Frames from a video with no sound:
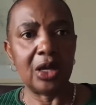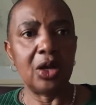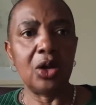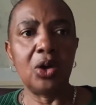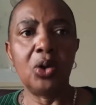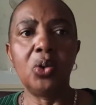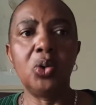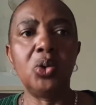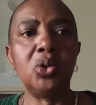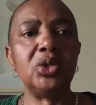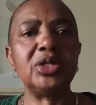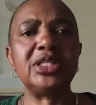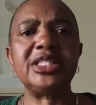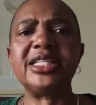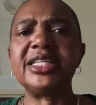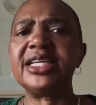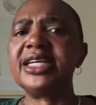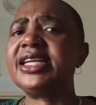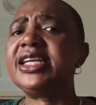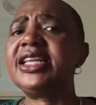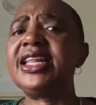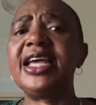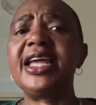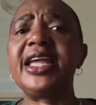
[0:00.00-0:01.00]
Who said
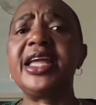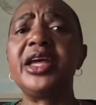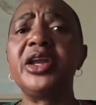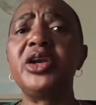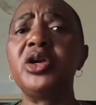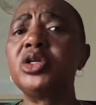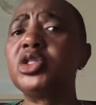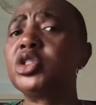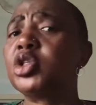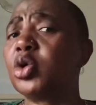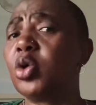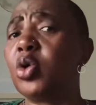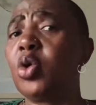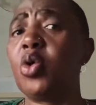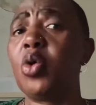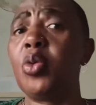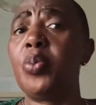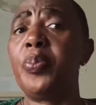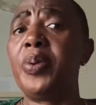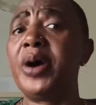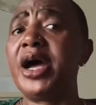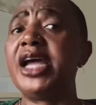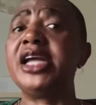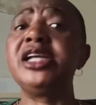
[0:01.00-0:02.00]
they cannot
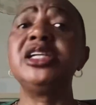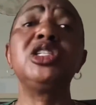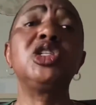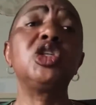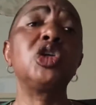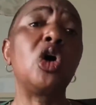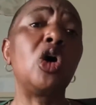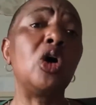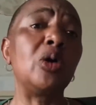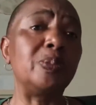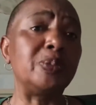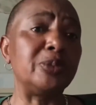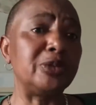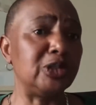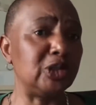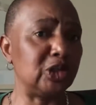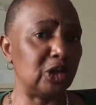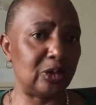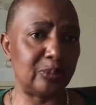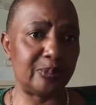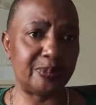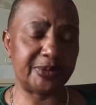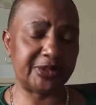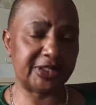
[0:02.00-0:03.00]
occupy top
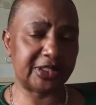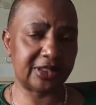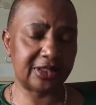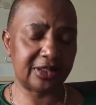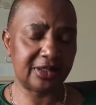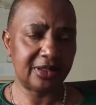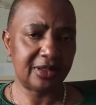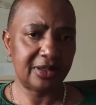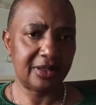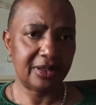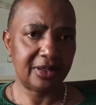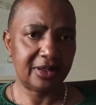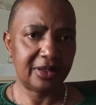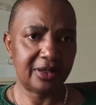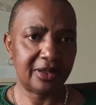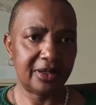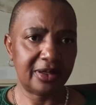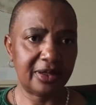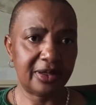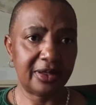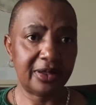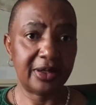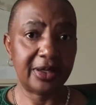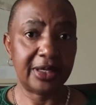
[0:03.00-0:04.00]
jobs
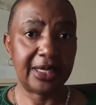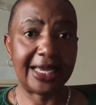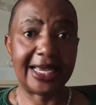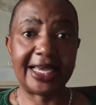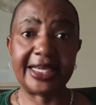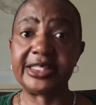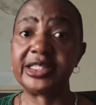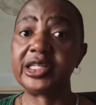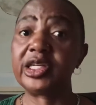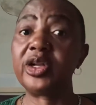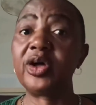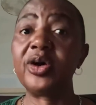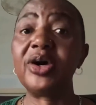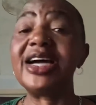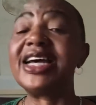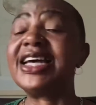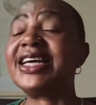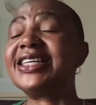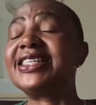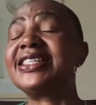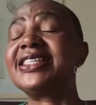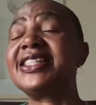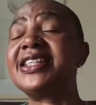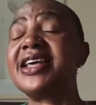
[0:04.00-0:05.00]
as long
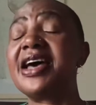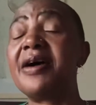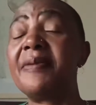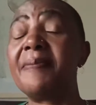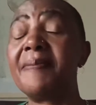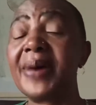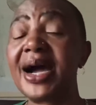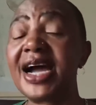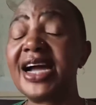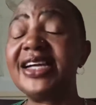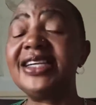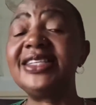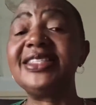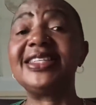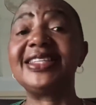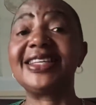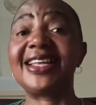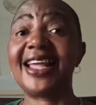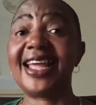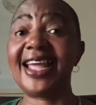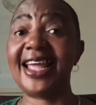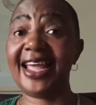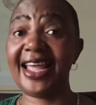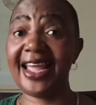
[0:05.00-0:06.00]
as their minds
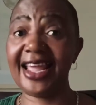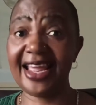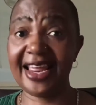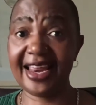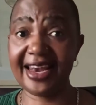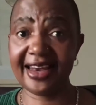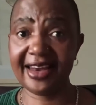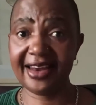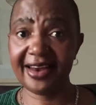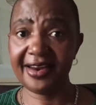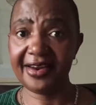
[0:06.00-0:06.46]
can?